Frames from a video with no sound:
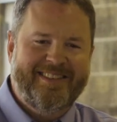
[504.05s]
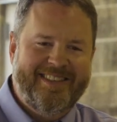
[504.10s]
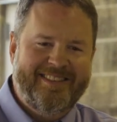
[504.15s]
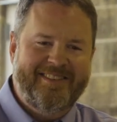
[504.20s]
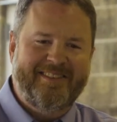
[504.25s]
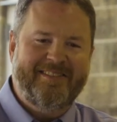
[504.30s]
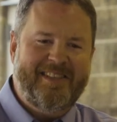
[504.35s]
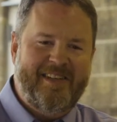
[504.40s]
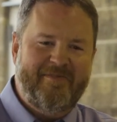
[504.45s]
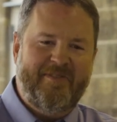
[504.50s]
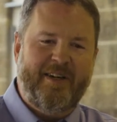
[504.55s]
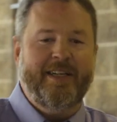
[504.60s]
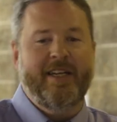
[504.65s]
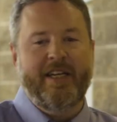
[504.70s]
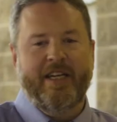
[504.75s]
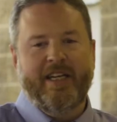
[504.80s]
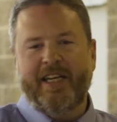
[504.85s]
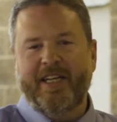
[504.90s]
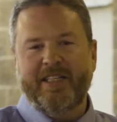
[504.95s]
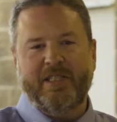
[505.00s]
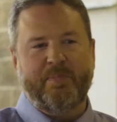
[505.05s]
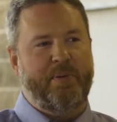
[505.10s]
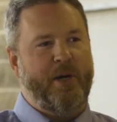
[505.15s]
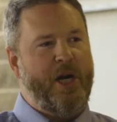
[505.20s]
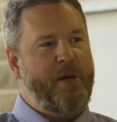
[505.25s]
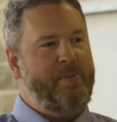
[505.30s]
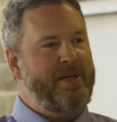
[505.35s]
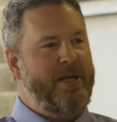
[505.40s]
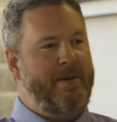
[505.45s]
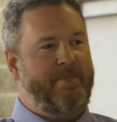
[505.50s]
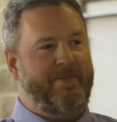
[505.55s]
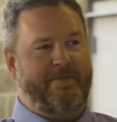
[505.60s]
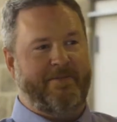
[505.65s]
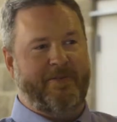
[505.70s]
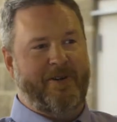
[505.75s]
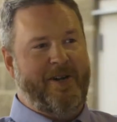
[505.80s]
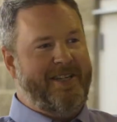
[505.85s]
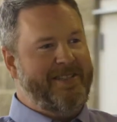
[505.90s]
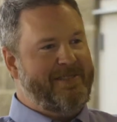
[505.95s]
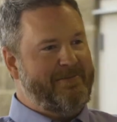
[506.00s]
This will sound funny. It's bourbon up
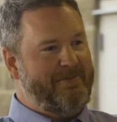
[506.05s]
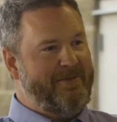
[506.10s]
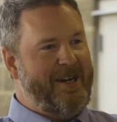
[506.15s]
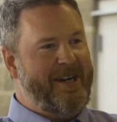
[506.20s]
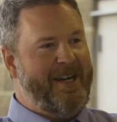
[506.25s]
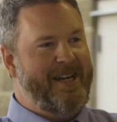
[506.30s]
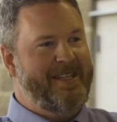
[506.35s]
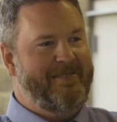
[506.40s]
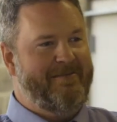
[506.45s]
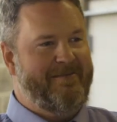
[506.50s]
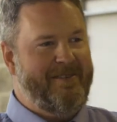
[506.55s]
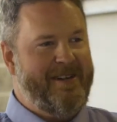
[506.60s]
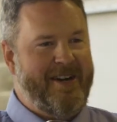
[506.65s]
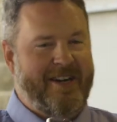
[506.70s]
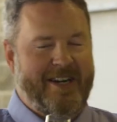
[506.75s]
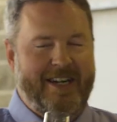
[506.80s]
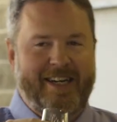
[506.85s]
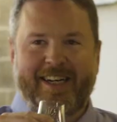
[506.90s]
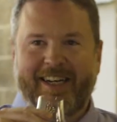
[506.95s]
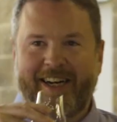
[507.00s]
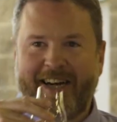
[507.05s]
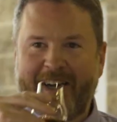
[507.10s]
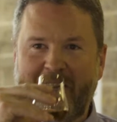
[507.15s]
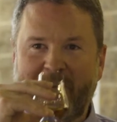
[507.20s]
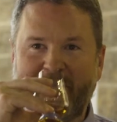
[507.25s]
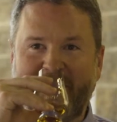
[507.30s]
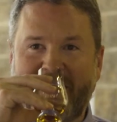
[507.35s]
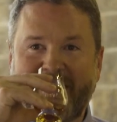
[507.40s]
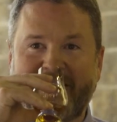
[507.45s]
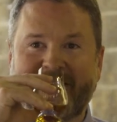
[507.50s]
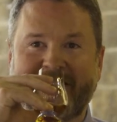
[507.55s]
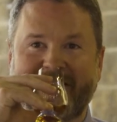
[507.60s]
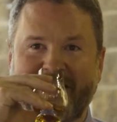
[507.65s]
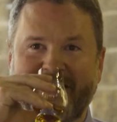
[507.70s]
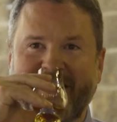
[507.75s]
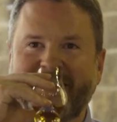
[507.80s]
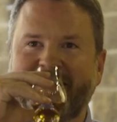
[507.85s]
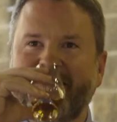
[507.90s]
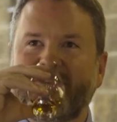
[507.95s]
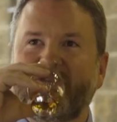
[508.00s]
front. It's rye in the rear. It's
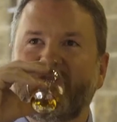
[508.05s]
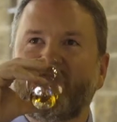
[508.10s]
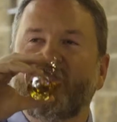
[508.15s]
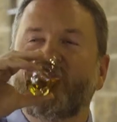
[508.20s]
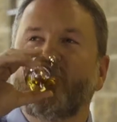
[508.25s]
delicious.